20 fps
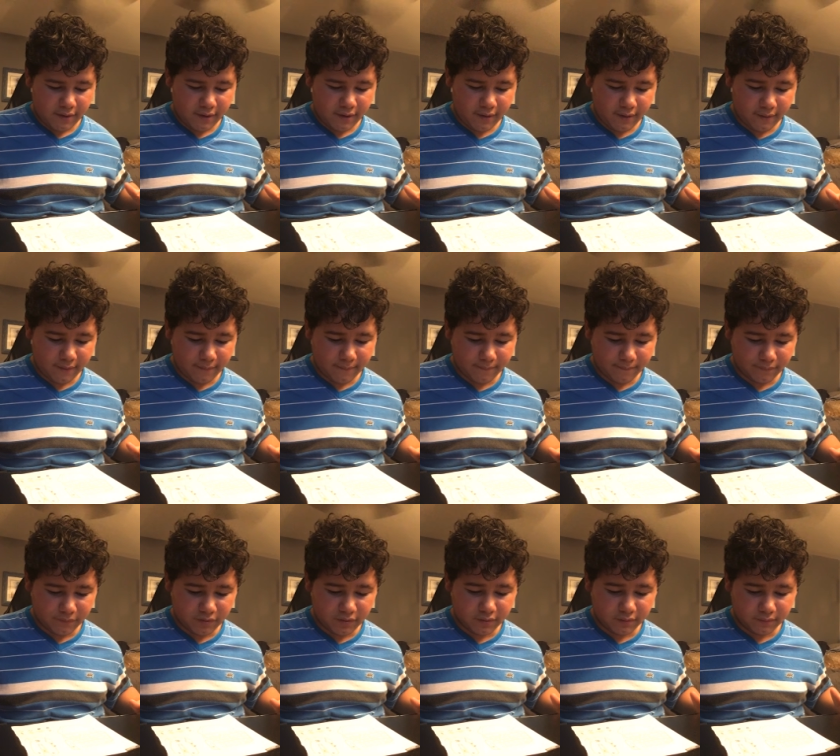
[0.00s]

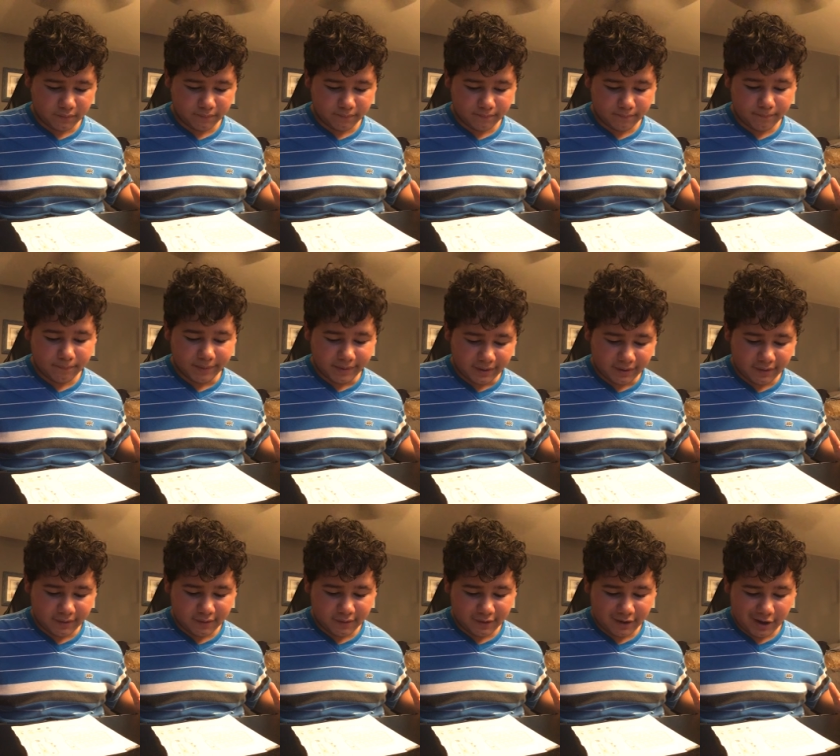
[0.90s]
um your
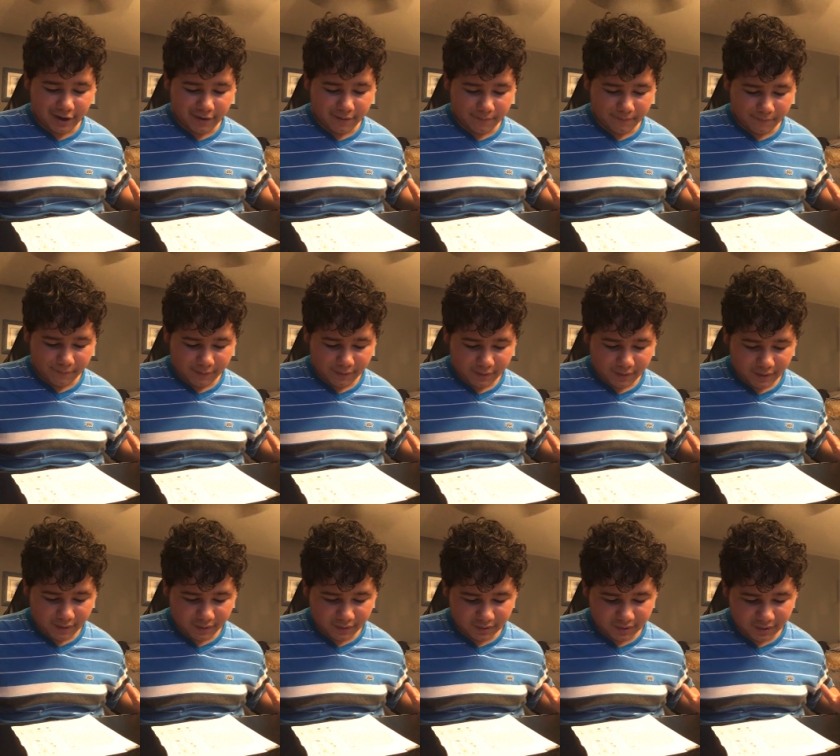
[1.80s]
big m
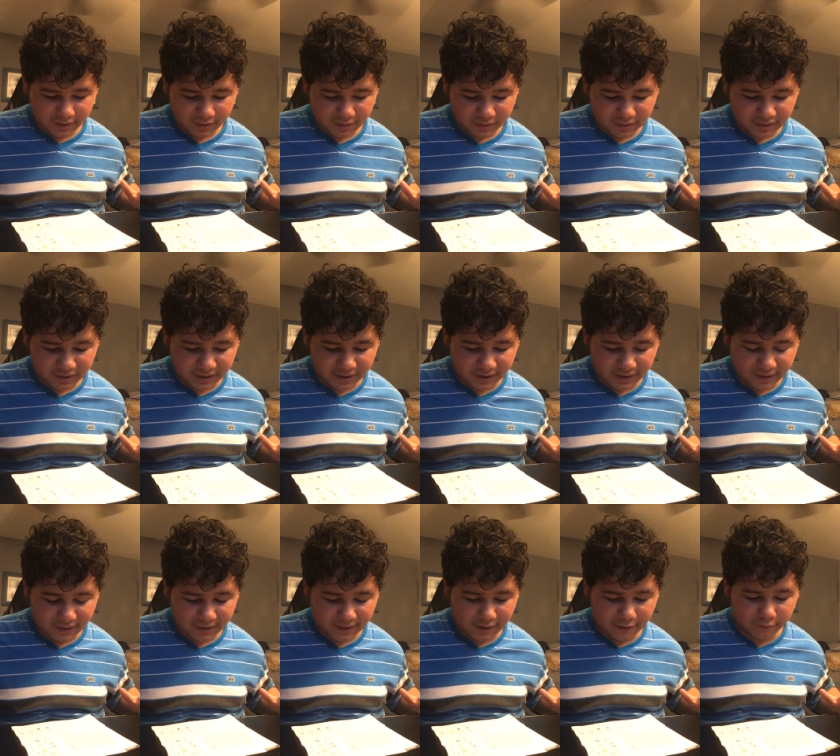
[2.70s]
and then the
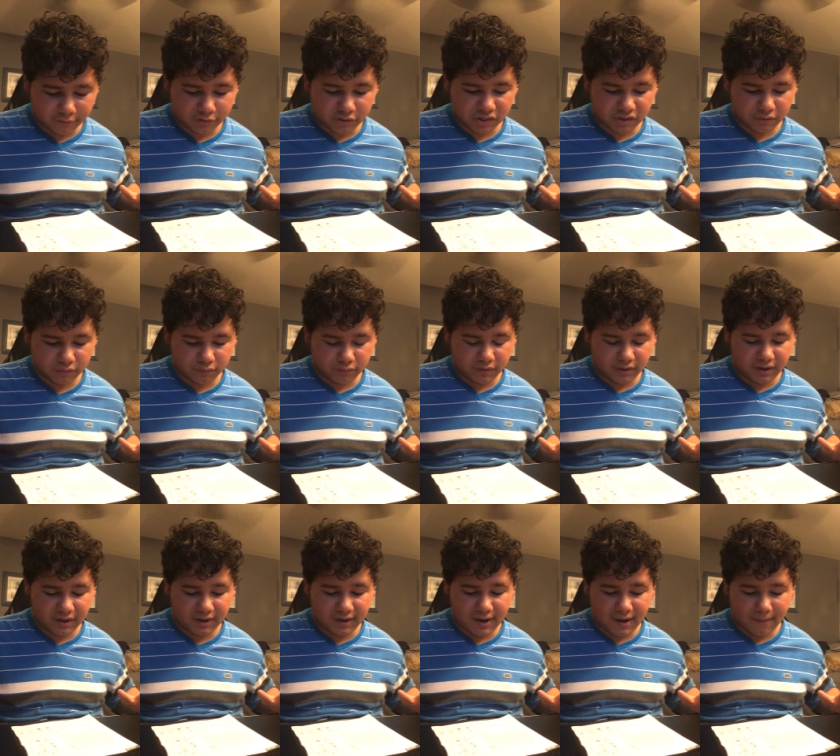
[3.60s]

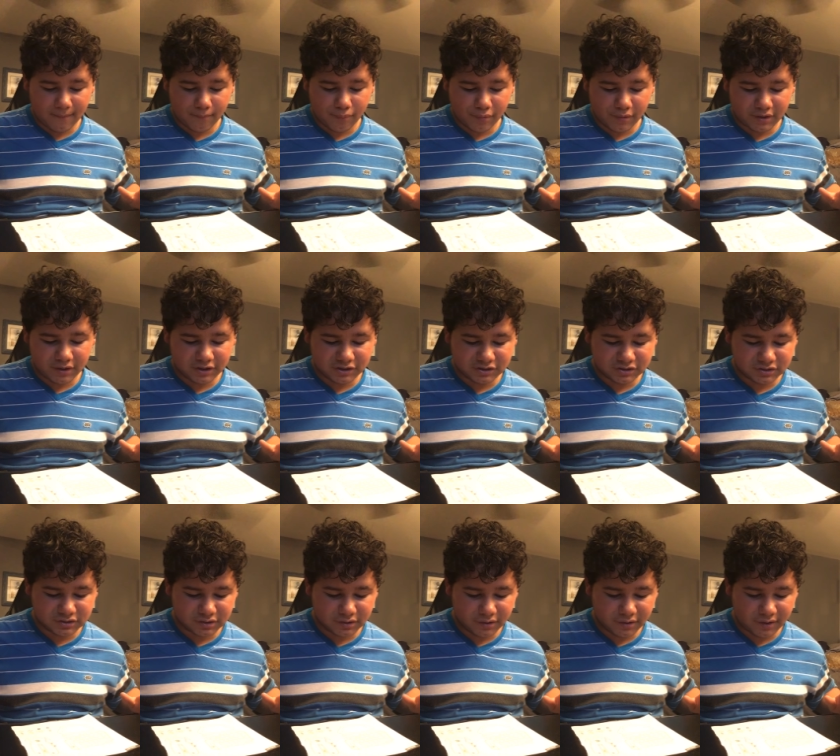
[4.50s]
l3 i'm pretty
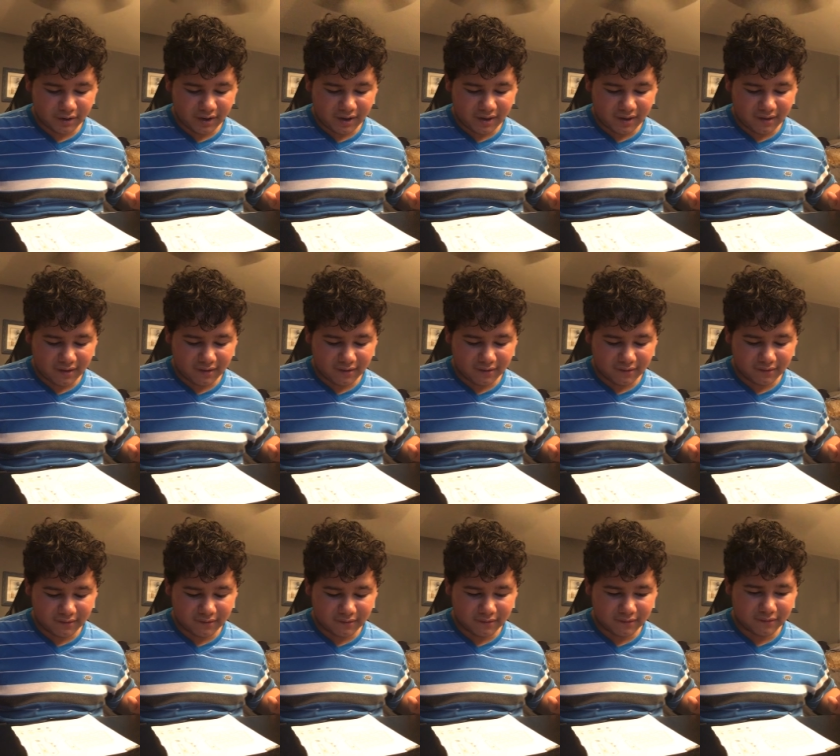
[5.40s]
sure
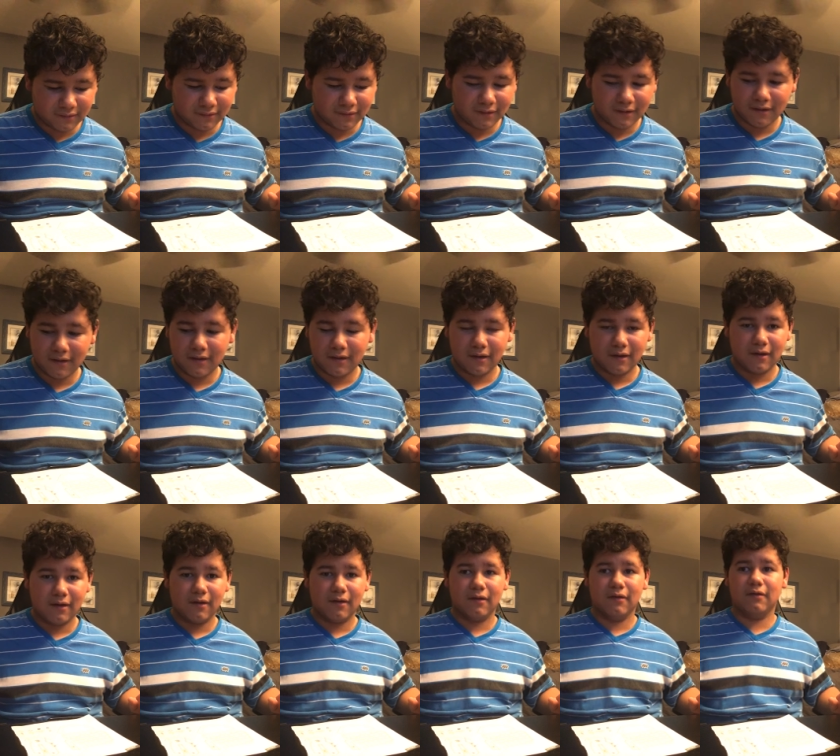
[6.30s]
is
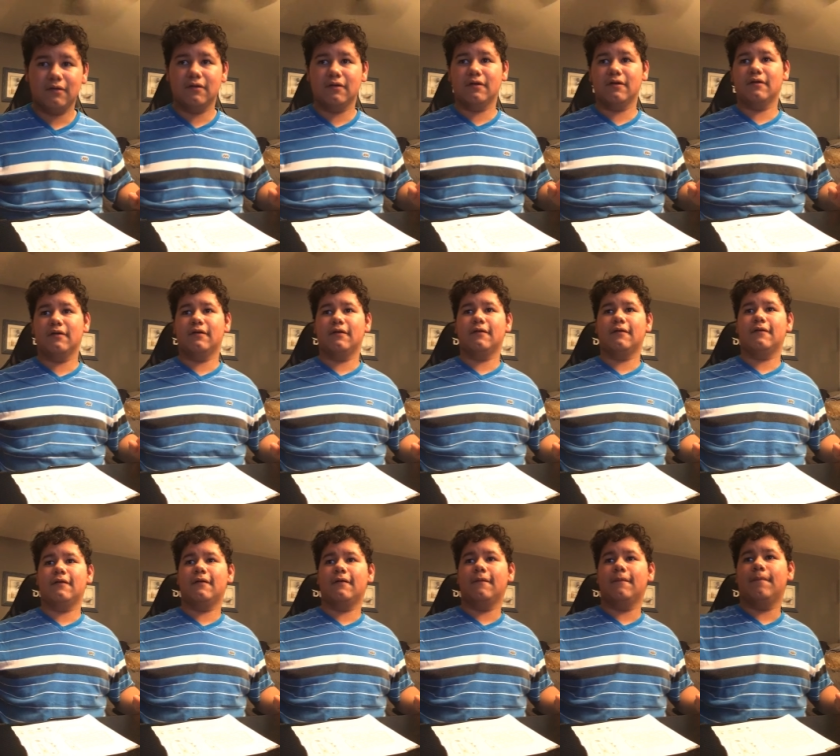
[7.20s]

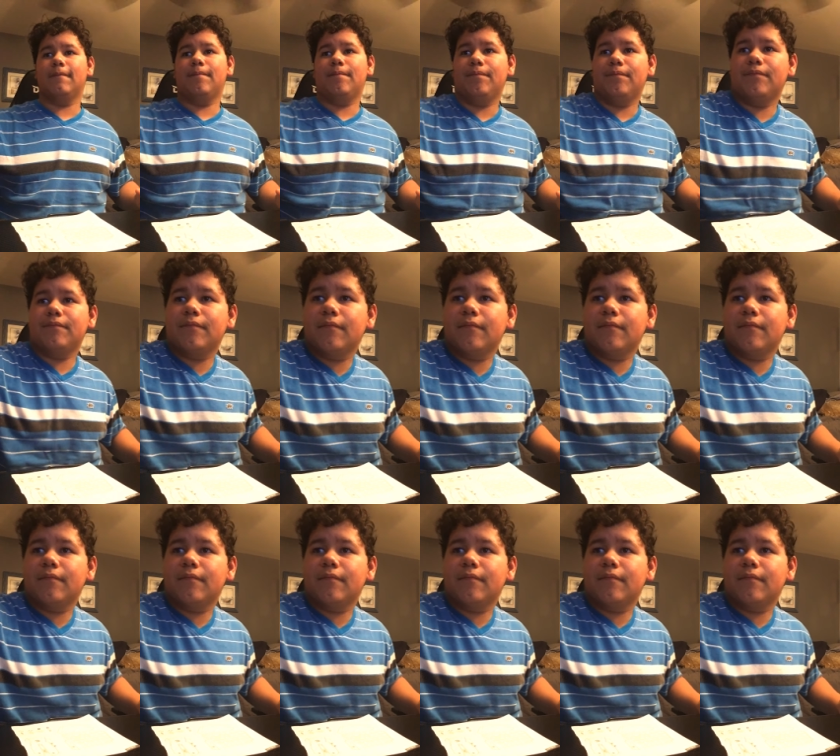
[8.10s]
your um